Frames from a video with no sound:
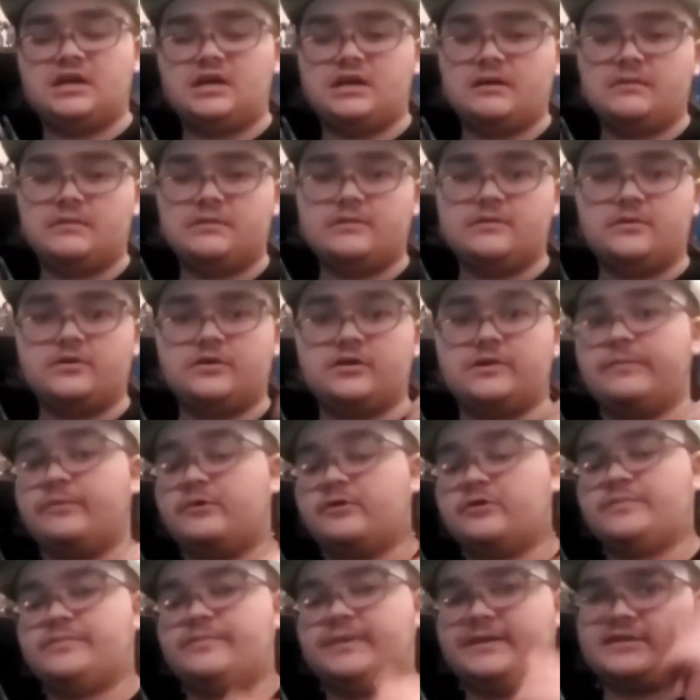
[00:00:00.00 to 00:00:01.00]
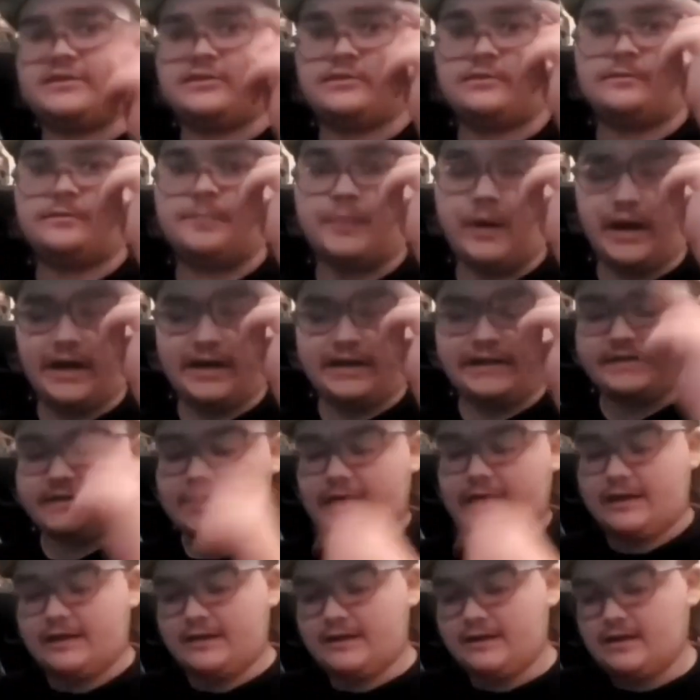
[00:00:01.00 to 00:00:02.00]
Star Trek motion picture box
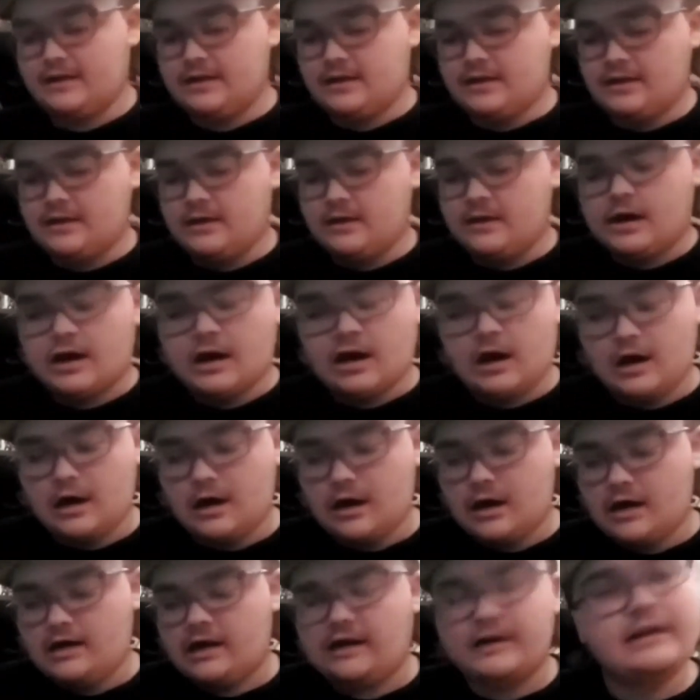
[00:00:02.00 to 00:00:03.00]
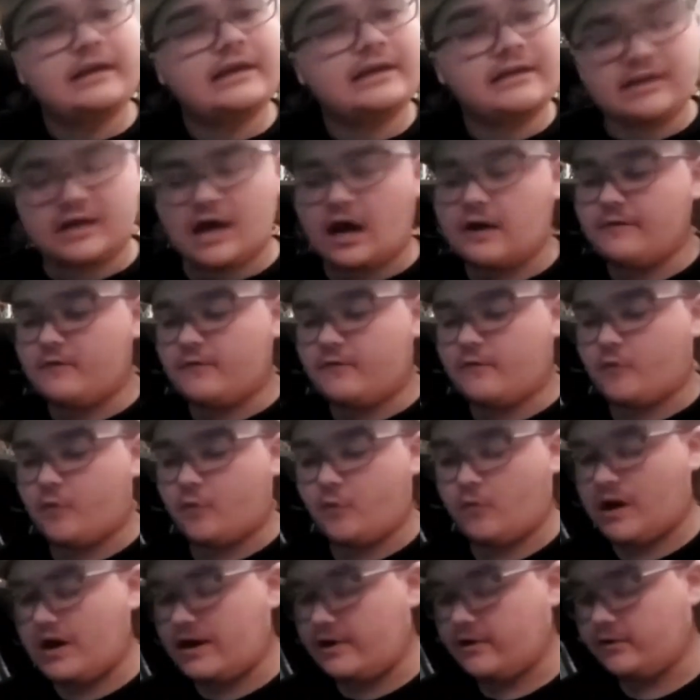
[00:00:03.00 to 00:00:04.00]
set. And I needed the cover for
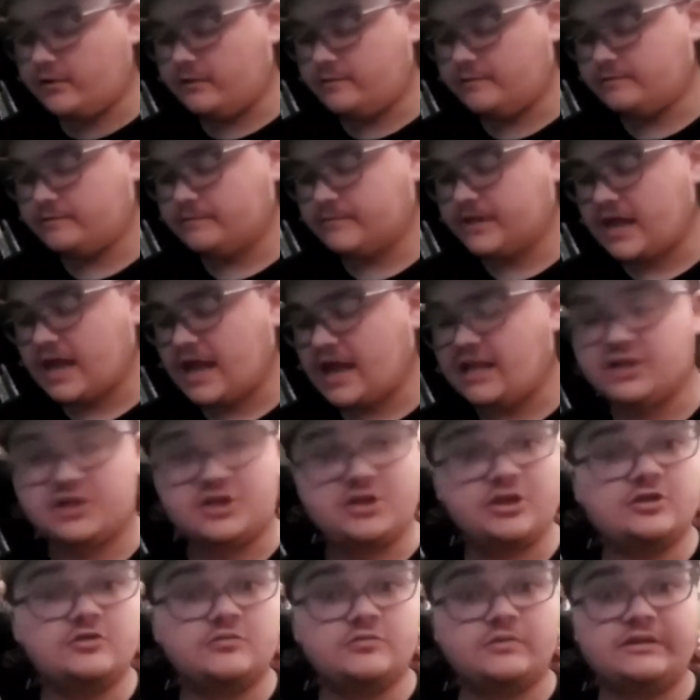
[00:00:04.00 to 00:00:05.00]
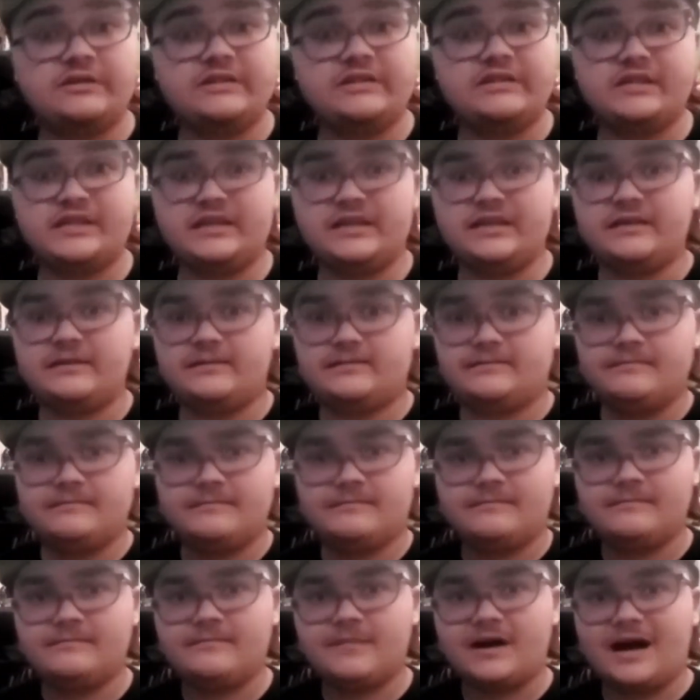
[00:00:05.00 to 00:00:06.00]
a while, and just recently,
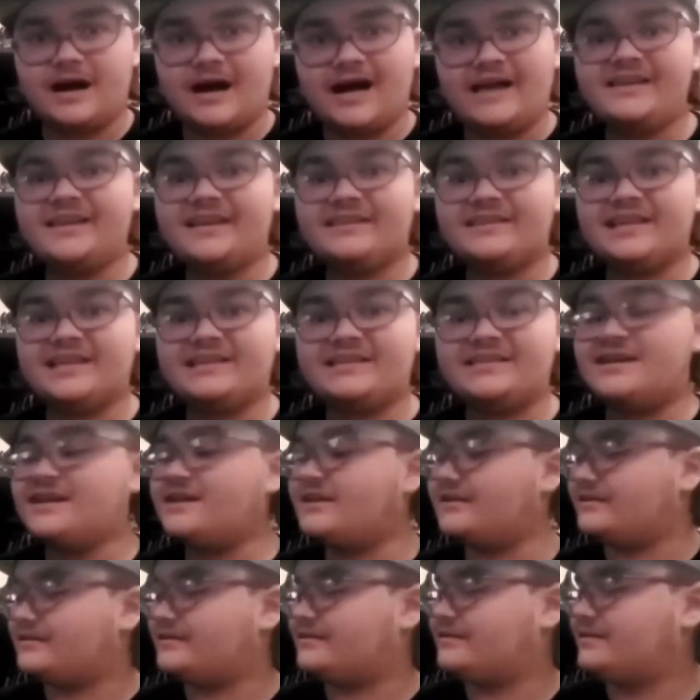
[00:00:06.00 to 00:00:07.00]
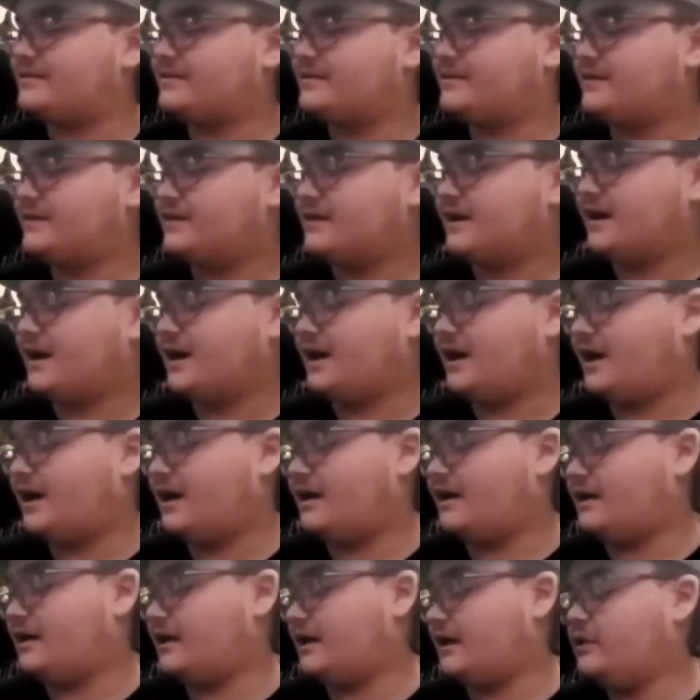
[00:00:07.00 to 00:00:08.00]
I got that done.
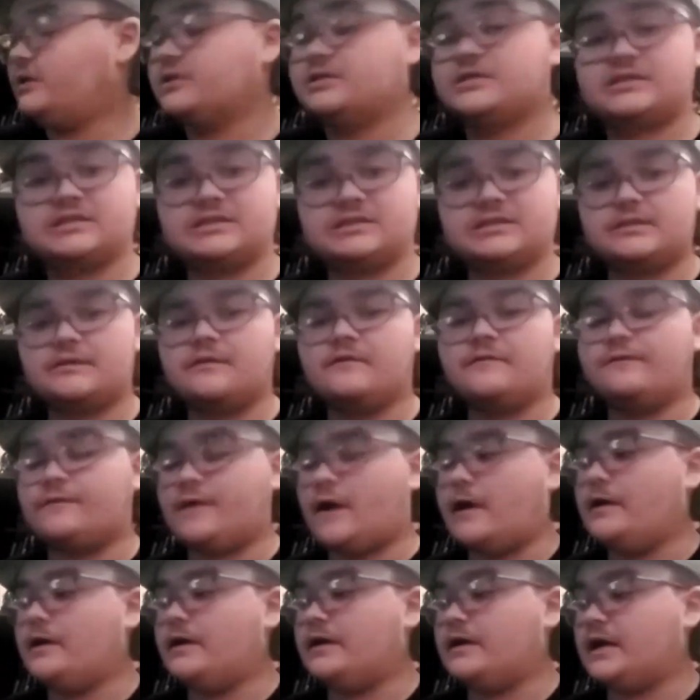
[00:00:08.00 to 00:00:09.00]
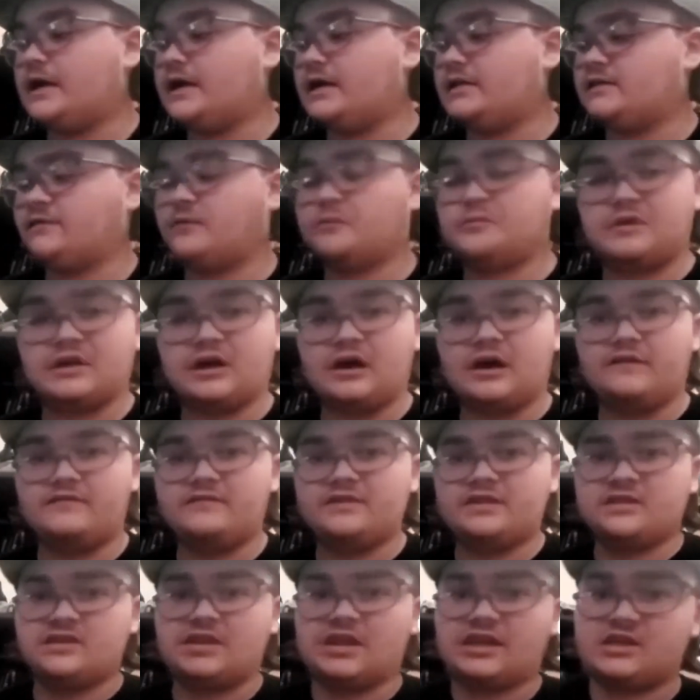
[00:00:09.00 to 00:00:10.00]
It looks very nice from the
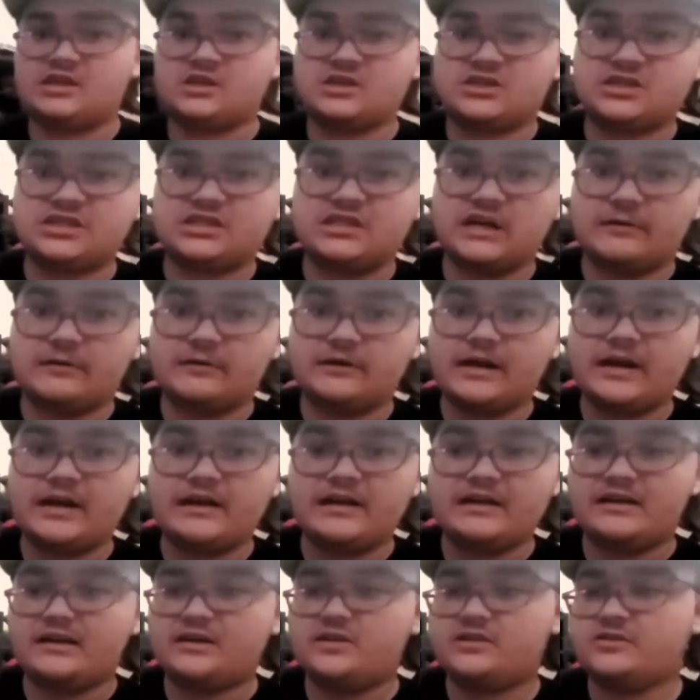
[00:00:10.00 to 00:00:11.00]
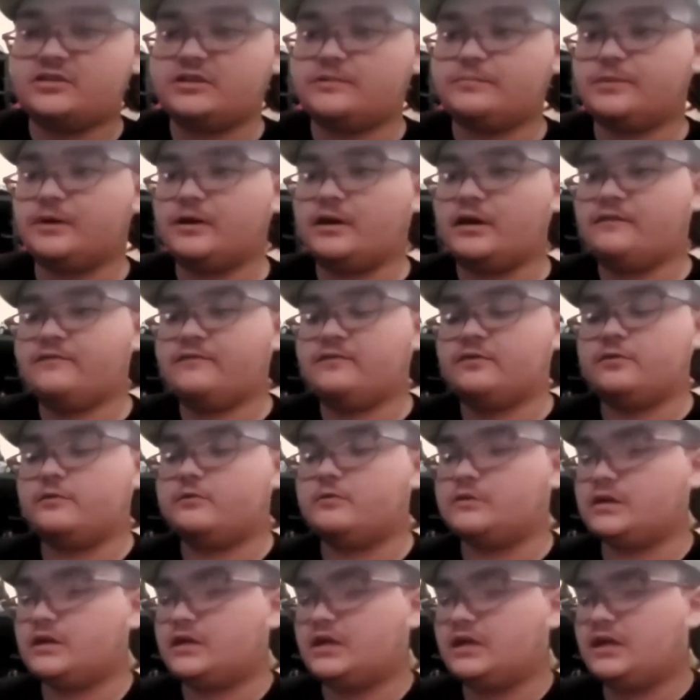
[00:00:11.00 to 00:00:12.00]
offset, like just staring at it initially, but if
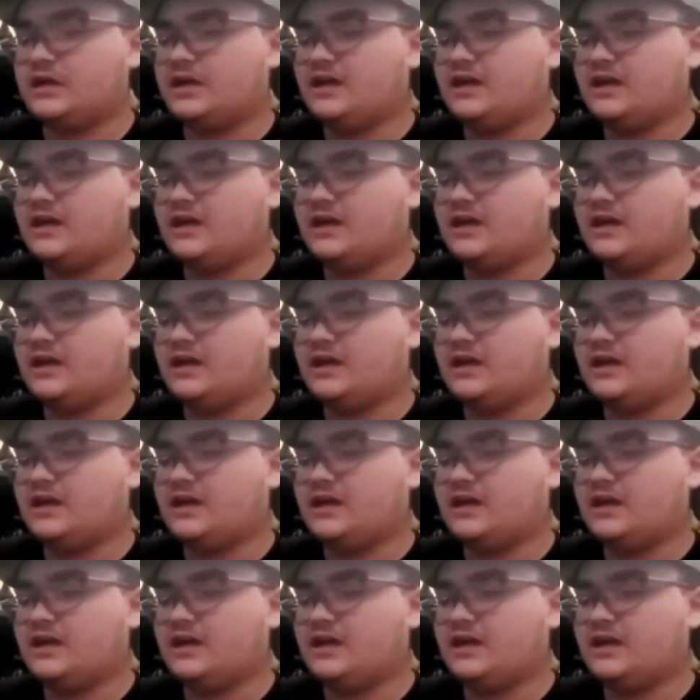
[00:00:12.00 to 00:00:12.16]
you